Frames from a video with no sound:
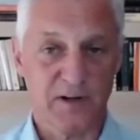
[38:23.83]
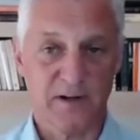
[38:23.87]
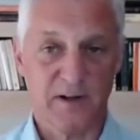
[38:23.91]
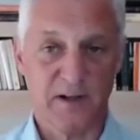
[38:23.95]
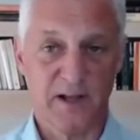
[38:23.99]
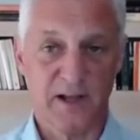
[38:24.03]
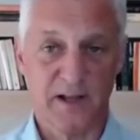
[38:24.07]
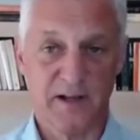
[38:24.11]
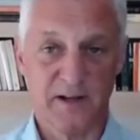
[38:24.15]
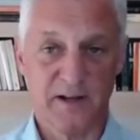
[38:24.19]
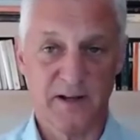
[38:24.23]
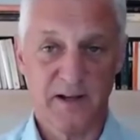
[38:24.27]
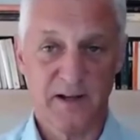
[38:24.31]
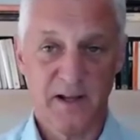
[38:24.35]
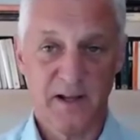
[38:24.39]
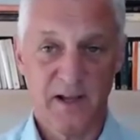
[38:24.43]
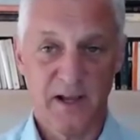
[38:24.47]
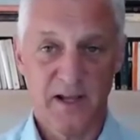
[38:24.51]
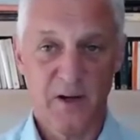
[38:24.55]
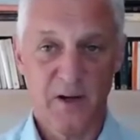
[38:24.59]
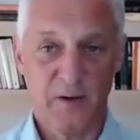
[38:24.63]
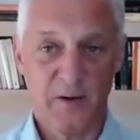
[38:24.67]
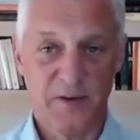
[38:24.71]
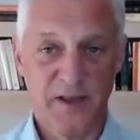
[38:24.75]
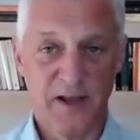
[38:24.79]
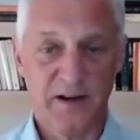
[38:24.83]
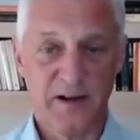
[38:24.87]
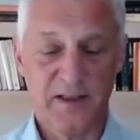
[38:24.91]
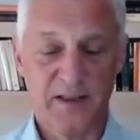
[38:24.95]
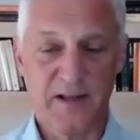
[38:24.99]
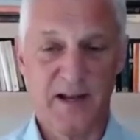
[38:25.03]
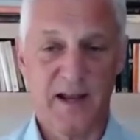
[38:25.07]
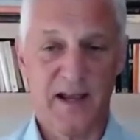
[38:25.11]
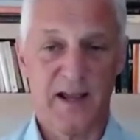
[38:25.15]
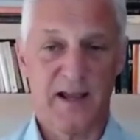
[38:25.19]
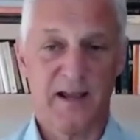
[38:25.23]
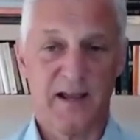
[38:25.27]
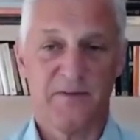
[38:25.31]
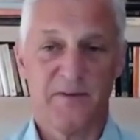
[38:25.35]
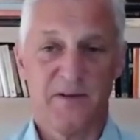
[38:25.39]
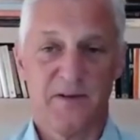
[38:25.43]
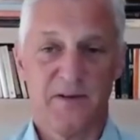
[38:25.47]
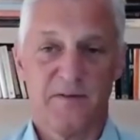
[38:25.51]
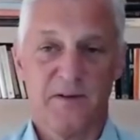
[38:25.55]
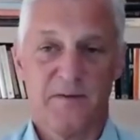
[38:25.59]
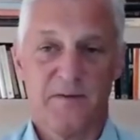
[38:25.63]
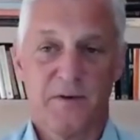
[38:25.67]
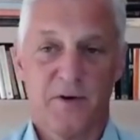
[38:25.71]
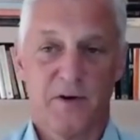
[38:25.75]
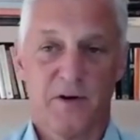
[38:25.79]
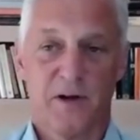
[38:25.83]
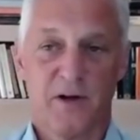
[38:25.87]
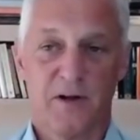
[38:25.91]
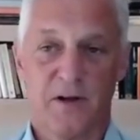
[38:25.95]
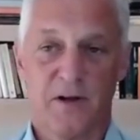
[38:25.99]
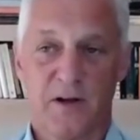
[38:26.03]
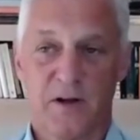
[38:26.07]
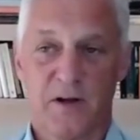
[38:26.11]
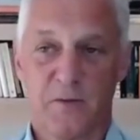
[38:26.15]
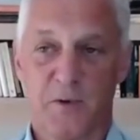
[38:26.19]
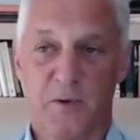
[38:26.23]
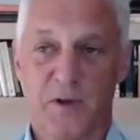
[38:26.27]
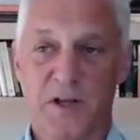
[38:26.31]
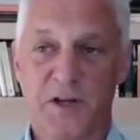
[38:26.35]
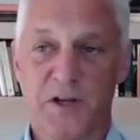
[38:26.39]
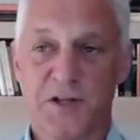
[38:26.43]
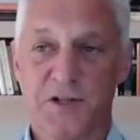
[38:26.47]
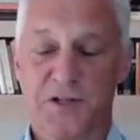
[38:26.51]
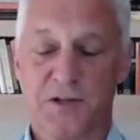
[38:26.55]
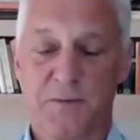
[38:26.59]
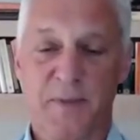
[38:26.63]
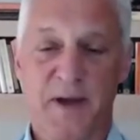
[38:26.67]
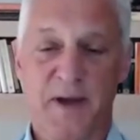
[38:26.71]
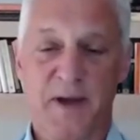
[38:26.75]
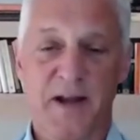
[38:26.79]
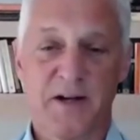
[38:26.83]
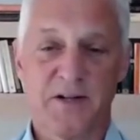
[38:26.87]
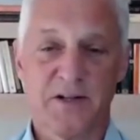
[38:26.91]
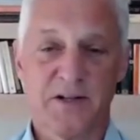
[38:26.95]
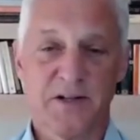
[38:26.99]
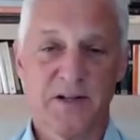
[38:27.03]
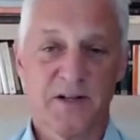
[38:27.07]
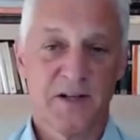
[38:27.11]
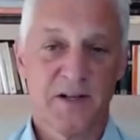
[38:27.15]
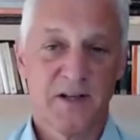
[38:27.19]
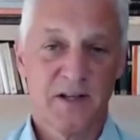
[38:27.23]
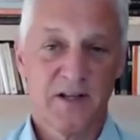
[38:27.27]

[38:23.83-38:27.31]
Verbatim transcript: And at the end of the day, if if, if you're a, relationship manager,